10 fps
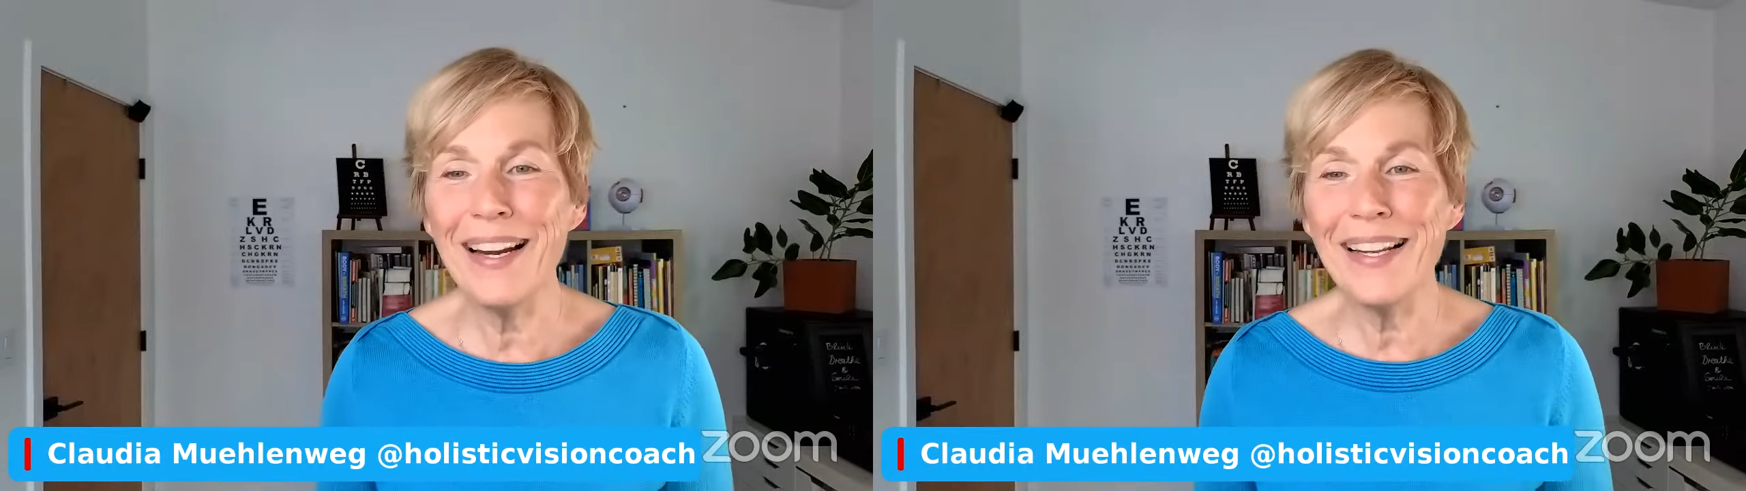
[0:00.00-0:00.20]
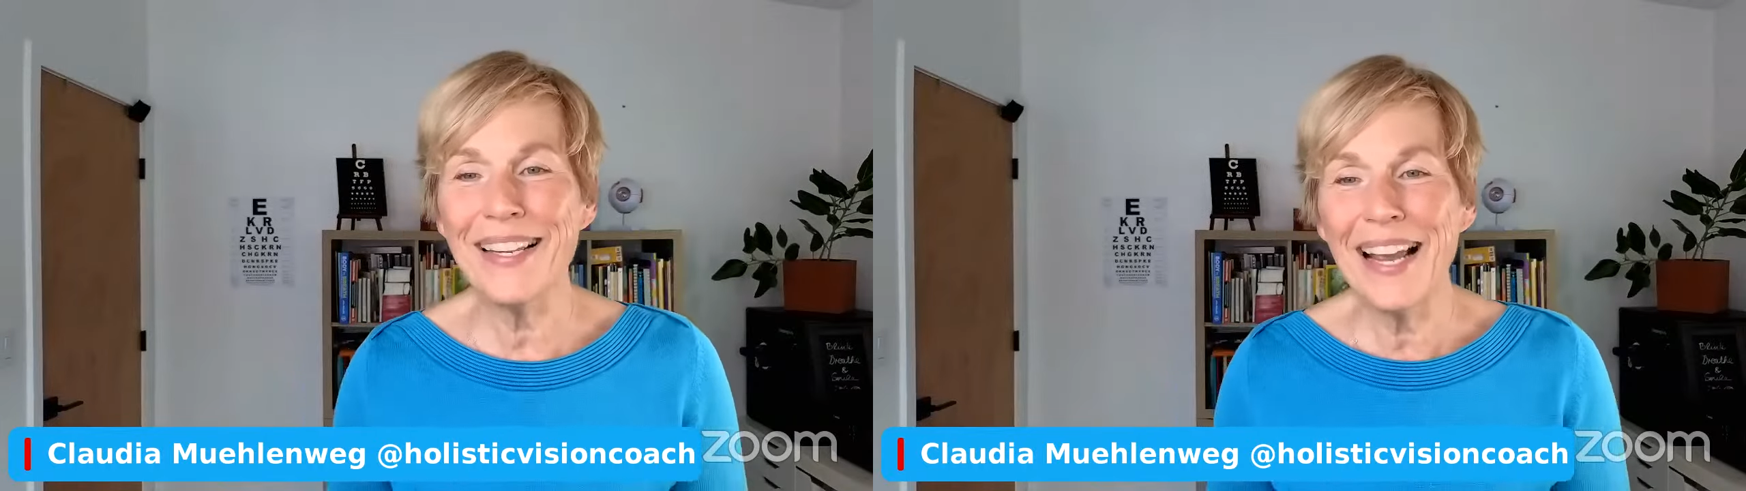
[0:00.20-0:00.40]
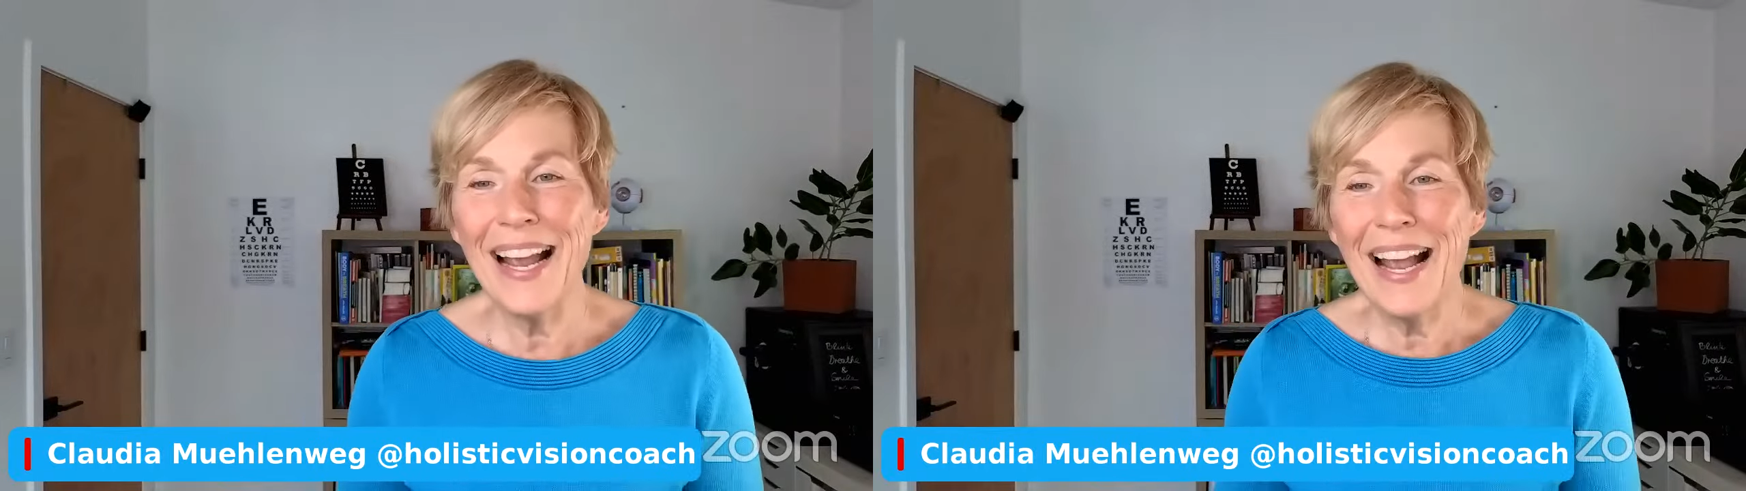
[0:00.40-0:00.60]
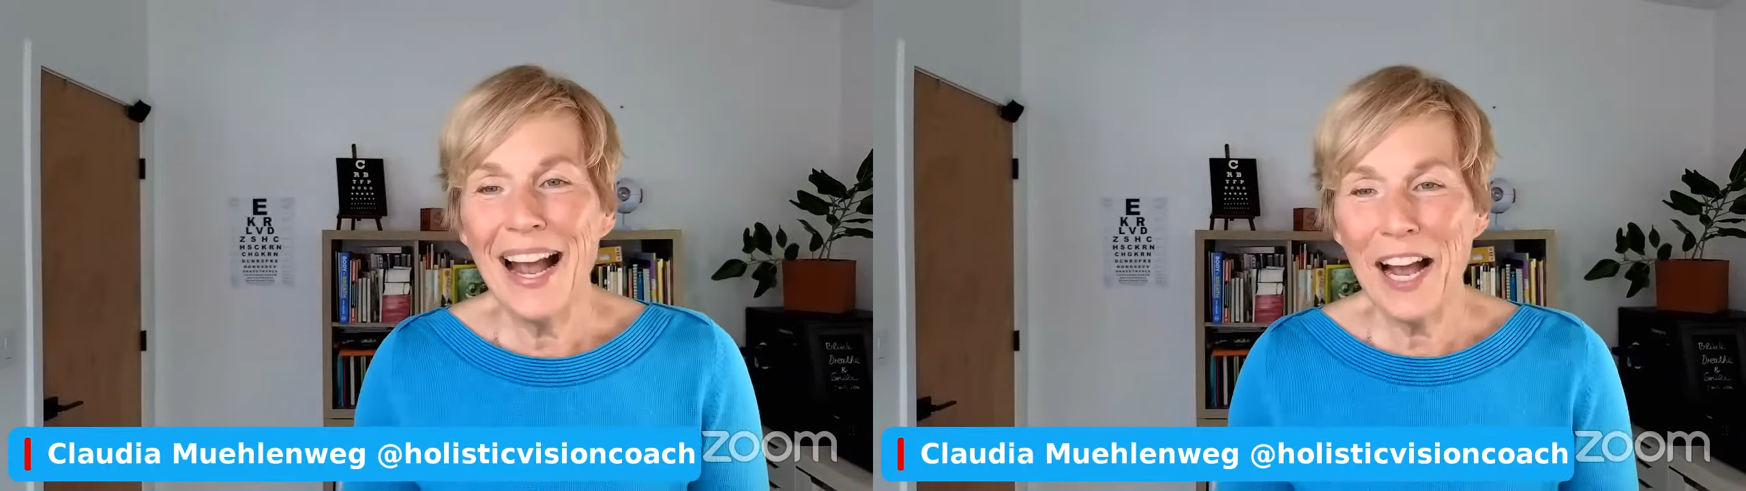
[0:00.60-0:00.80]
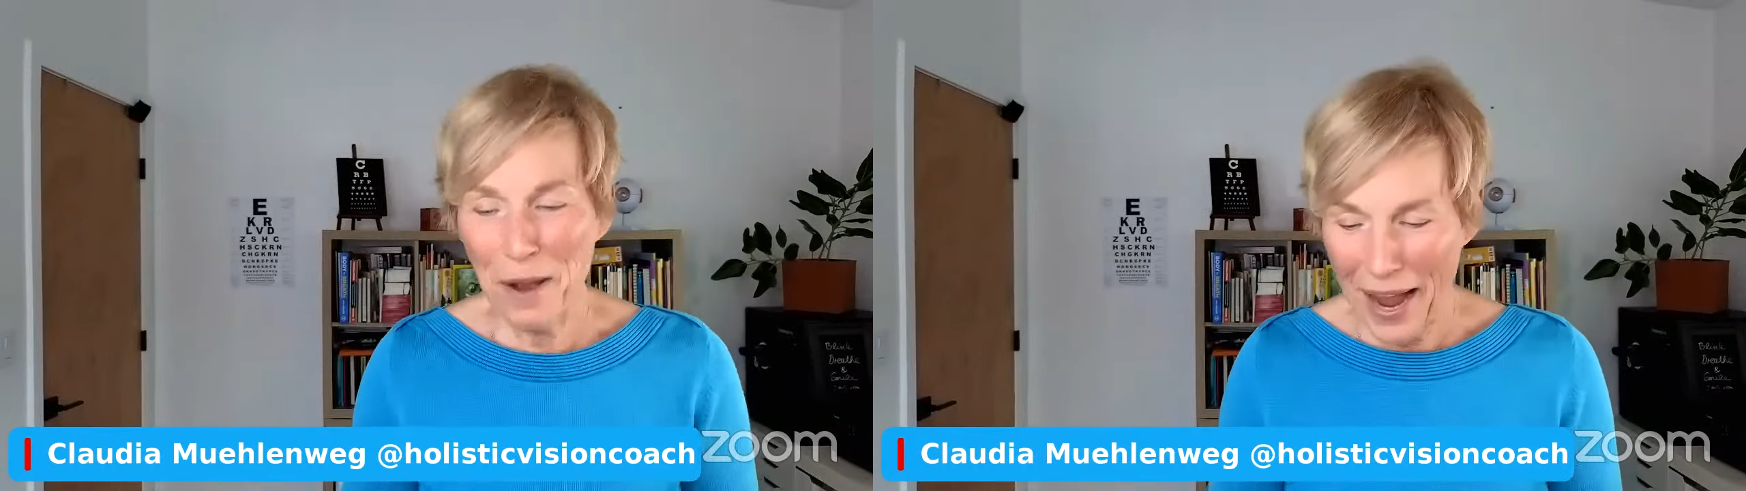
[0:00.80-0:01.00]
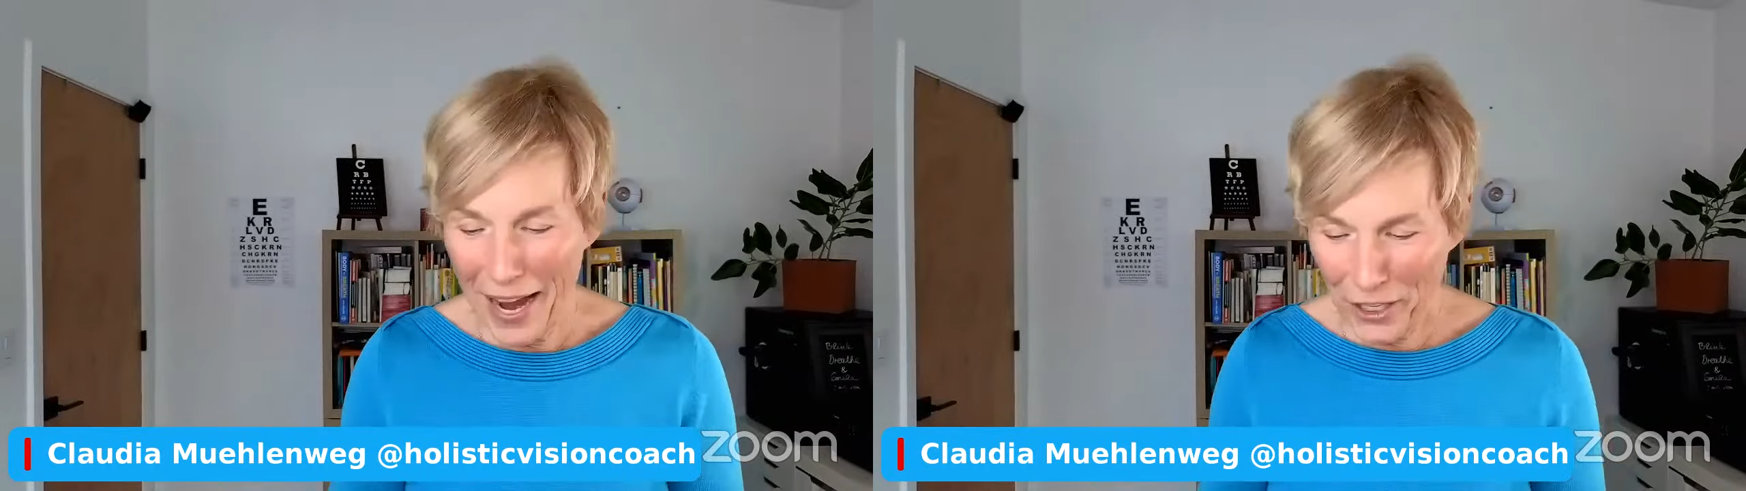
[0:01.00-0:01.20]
Pilots uh,